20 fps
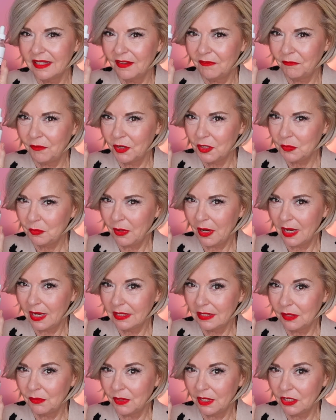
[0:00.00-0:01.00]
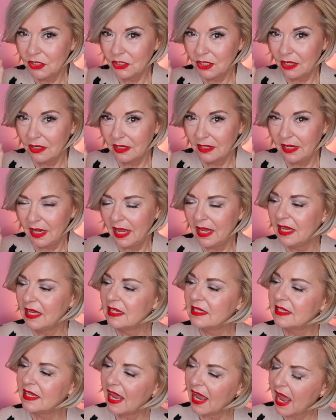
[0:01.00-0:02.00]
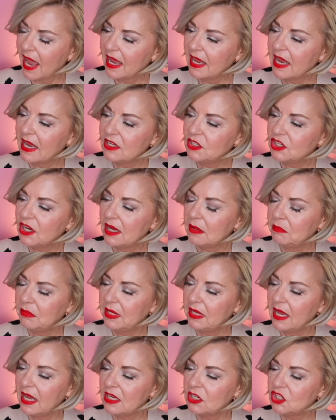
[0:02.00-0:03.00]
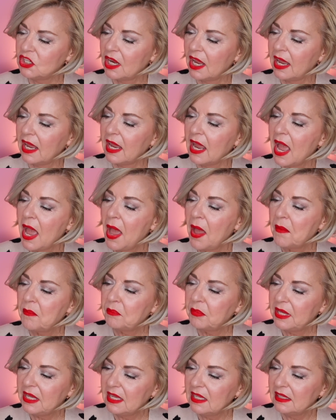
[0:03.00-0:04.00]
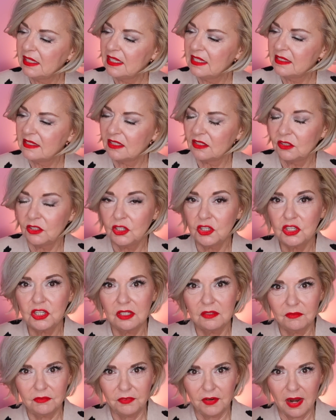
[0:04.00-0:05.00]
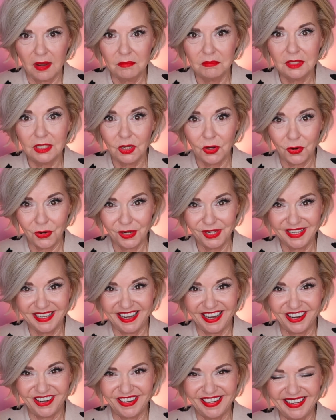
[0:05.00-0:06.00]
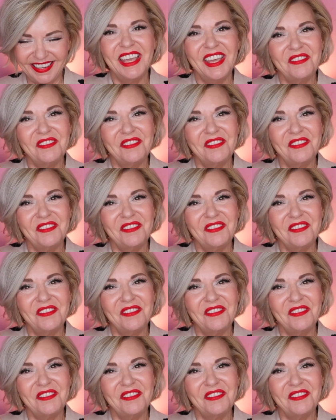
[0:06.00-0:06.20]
The first product I want to share today is is the AHA-BHA peeling solution from The Ordinary.